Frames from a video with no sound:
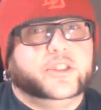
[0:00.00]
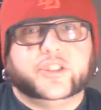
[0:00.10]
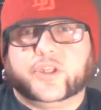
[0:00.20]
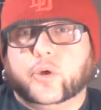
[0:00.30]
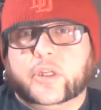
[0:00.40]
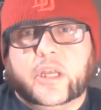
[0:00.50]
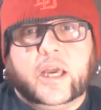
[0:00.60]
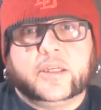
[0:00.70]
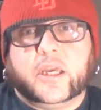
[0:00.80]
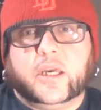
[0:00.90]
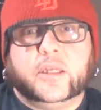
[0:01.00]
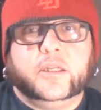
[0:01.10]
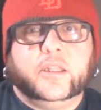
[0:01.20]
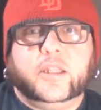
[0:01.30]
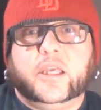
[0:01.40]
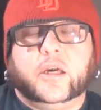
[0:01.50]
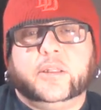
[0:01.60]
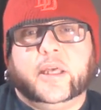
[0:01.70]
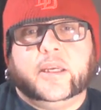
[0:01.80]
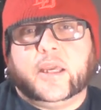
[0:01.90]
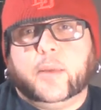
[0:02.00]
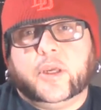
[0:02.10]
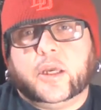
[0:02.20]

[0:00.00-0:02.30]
Just go to NonCon, the online Comic